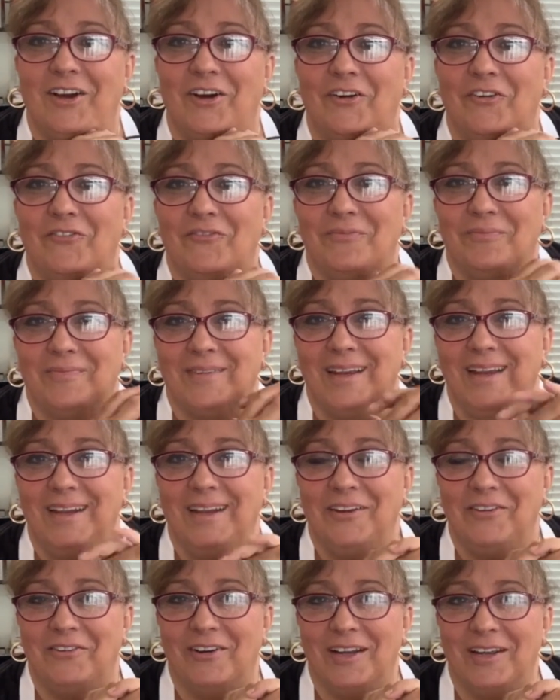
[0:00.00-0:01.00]
So
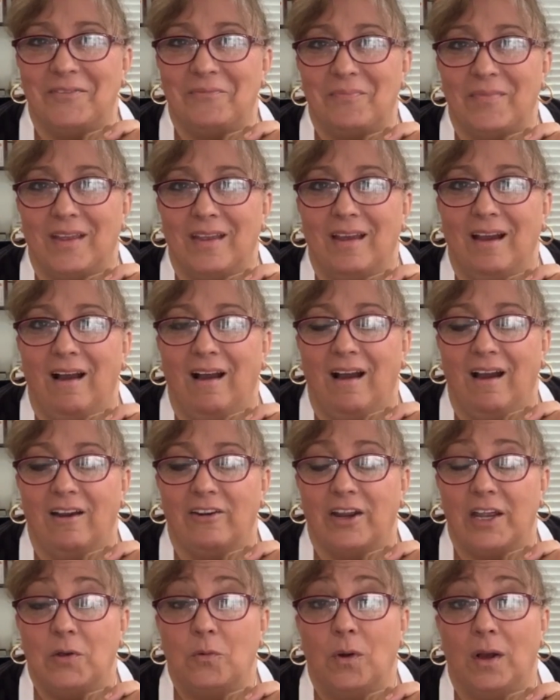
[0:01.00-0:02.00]
anyway,
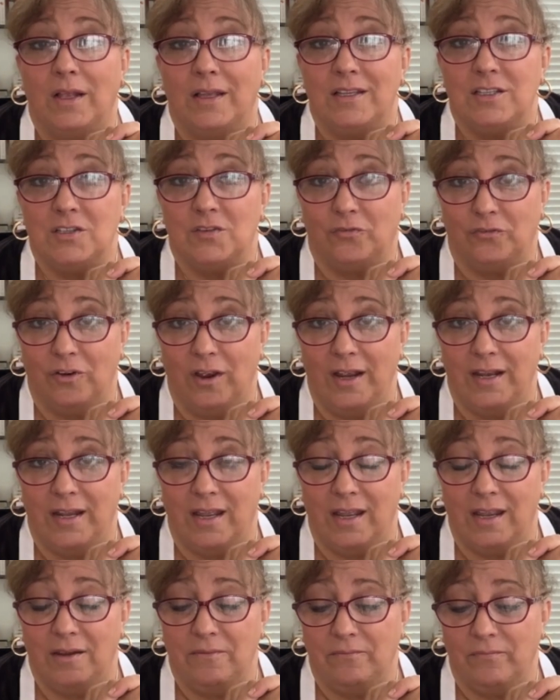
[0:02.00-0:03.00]
all right, well, it's
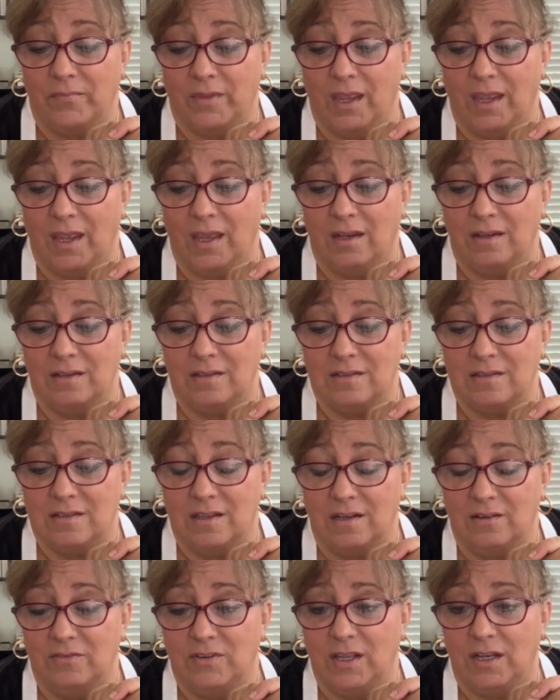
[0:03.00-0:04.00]
Friday, and
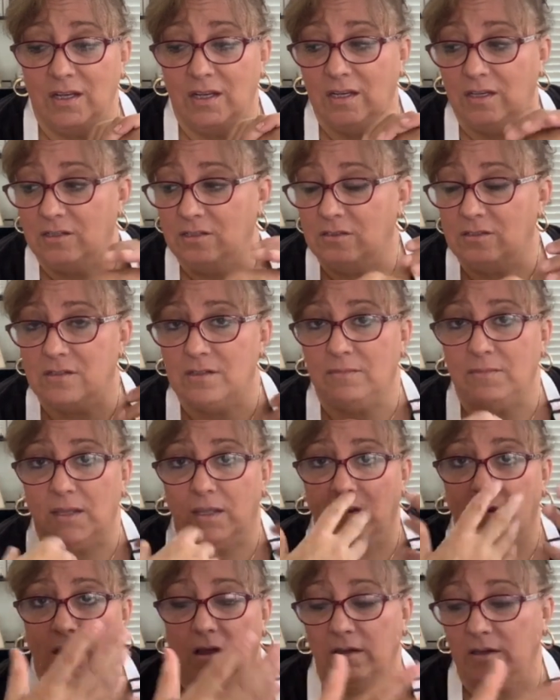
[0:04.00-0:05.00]
instead of getting into
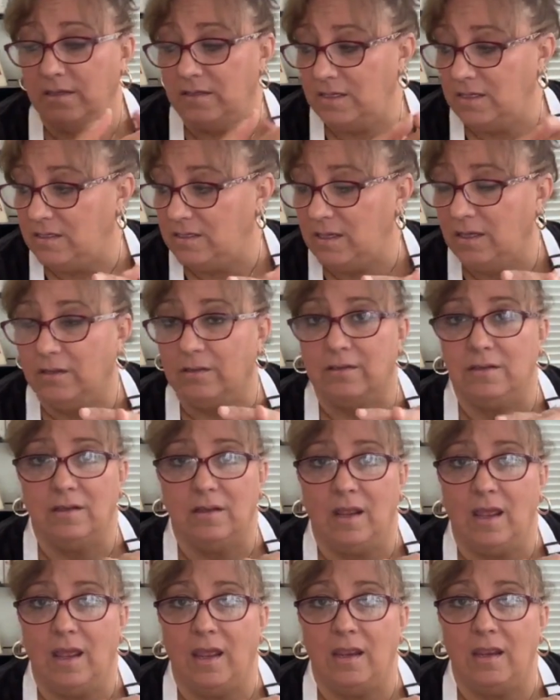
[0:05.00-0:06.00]
something long and
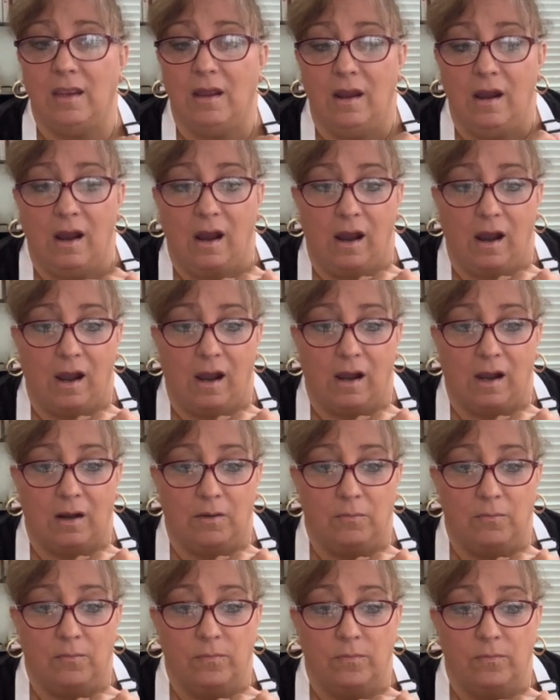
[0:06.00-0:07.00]
detailed today,
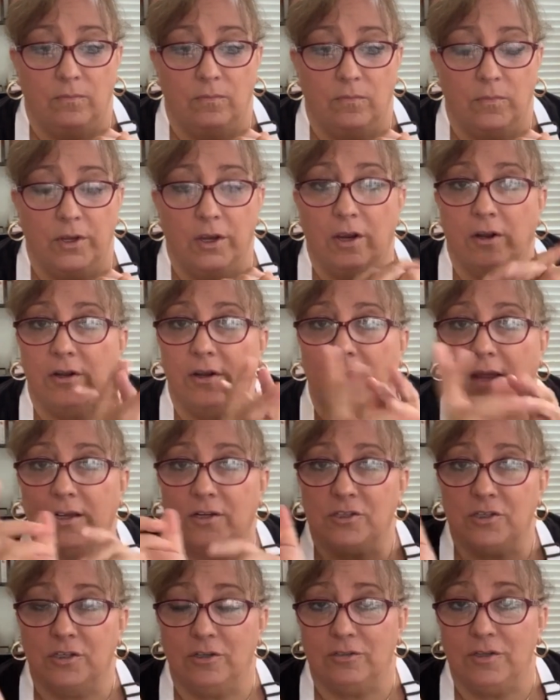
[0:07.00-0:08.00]
um, we are
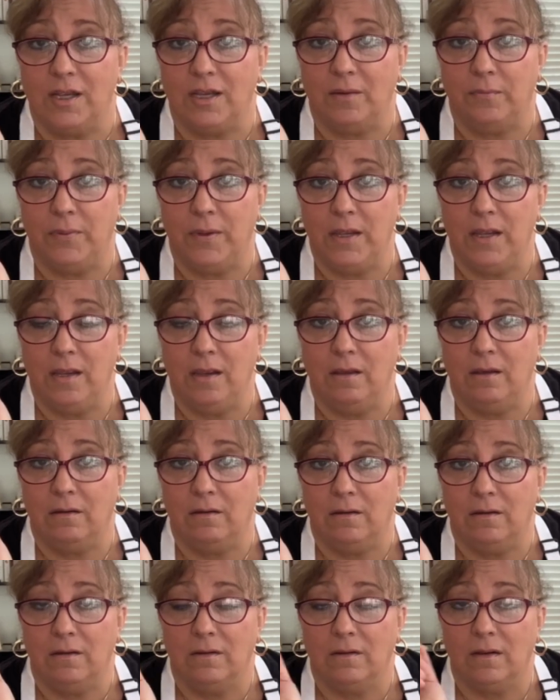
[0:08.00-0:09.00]
gonna actually go take a
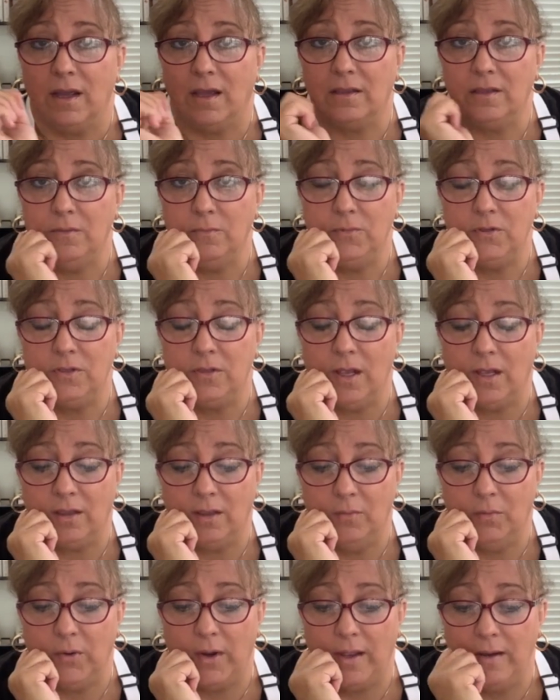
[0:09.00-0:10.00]
peek at the,
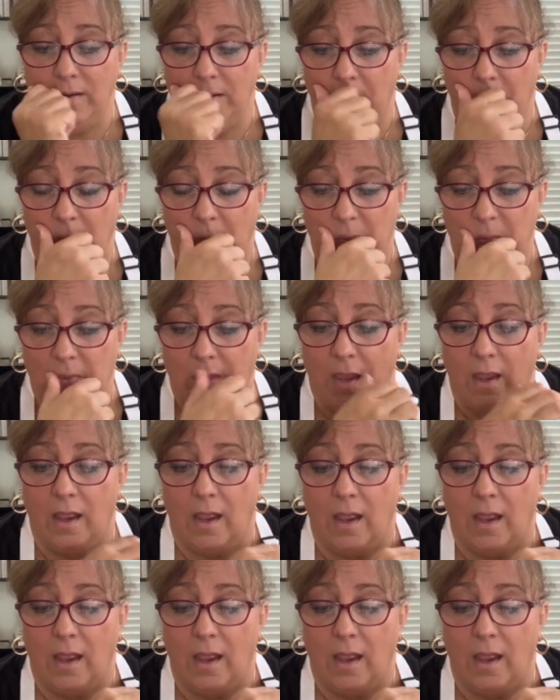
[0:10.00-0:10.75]
at the bread,